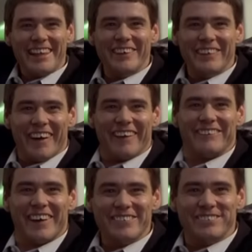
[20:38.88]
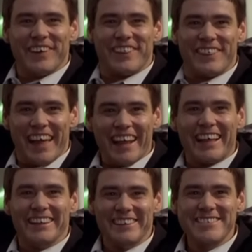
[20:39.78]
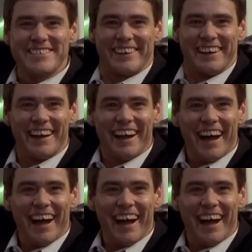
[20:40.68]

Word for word: You are one pathetic loser.